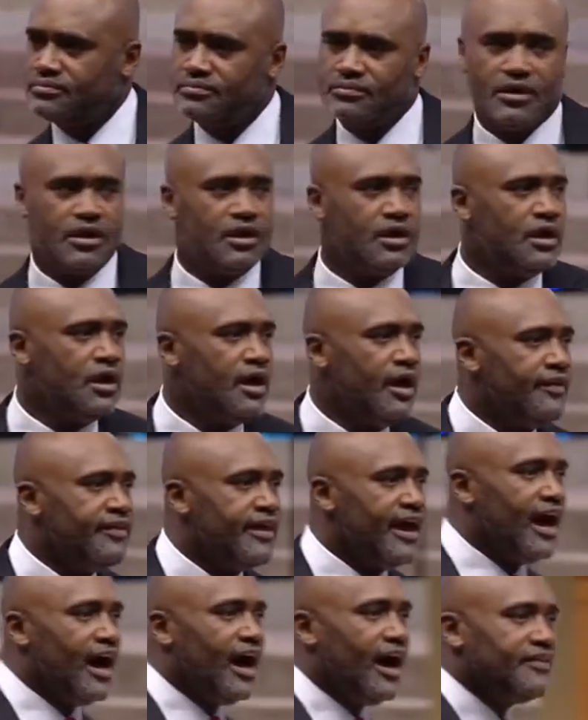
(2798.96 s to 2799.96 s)
There are
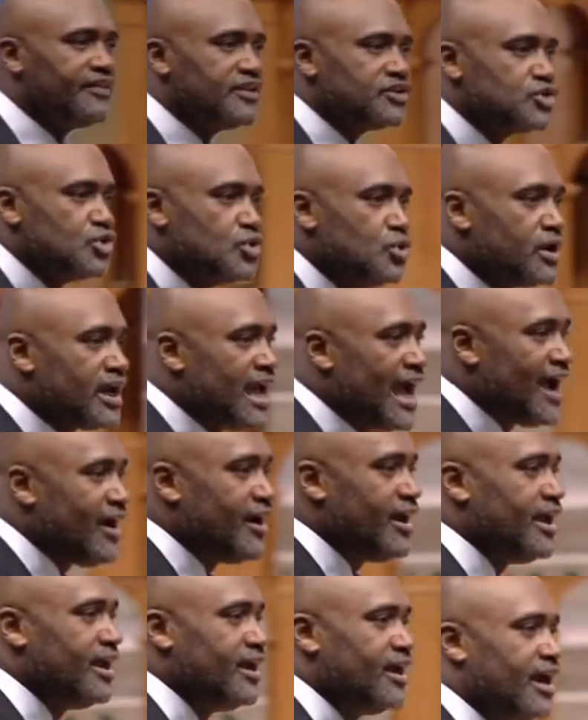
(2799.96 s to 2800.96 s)
others who carry
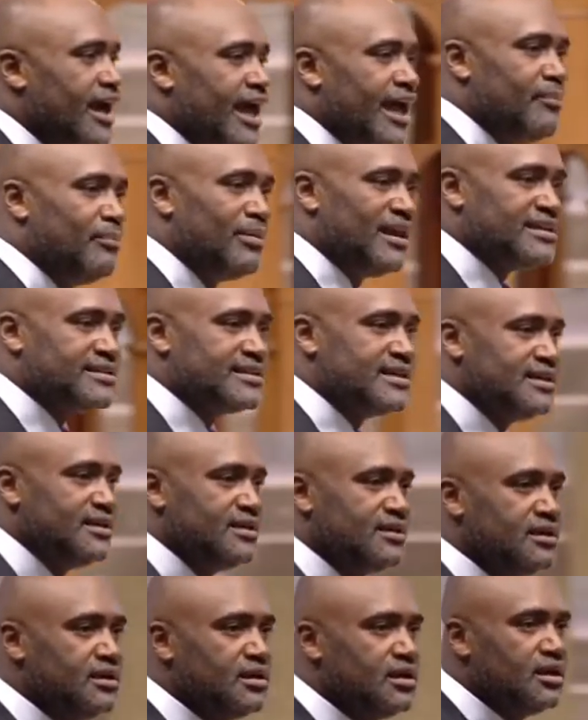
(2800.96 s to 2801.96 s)
a blessing,
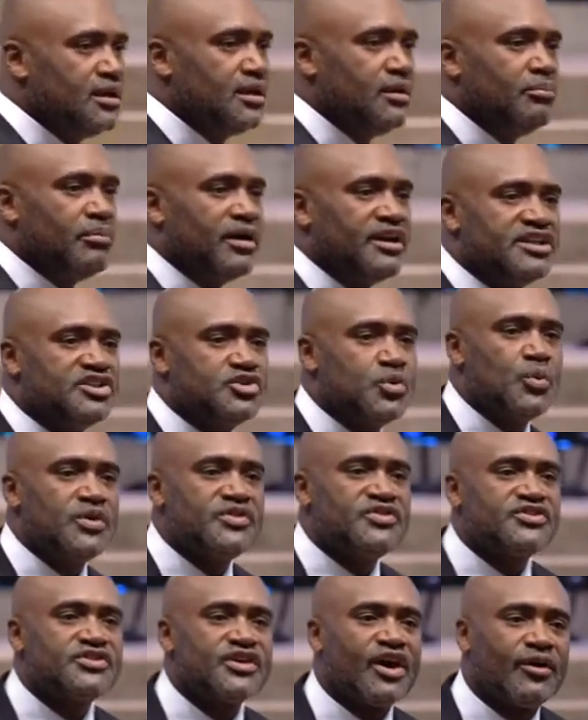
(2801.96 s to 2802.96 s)
but it's with
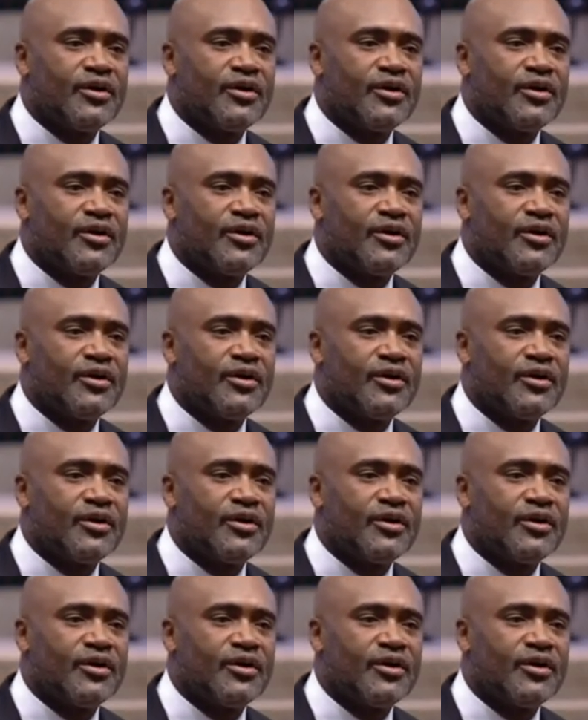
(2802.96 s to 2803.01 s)
sorrow.